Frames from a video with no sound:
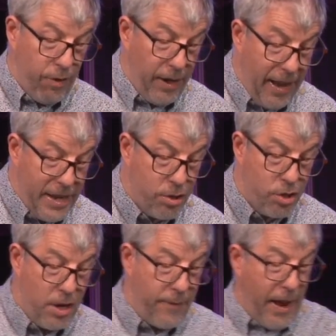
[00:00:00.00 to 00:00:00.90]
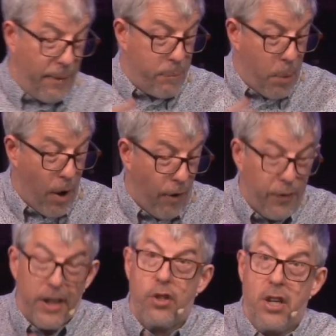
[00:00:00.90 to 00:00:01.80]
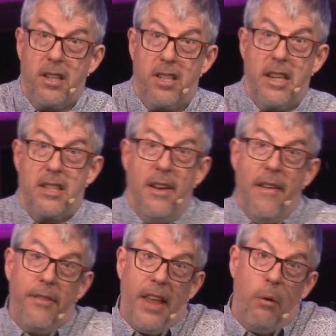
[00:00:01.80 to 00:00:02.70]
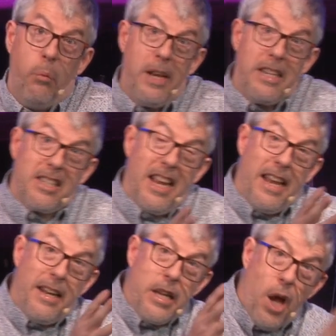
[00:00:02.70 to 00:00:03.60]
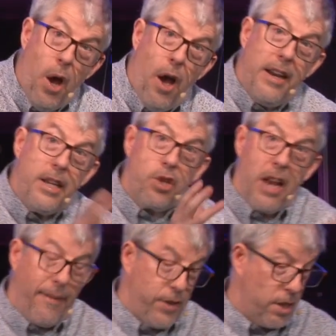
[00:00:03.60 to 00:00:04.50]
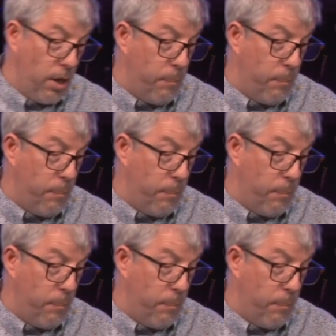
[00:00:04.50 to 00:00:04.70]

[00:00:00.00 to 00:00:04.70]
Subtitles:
relationship and perfect justice that we see in the early chapters of the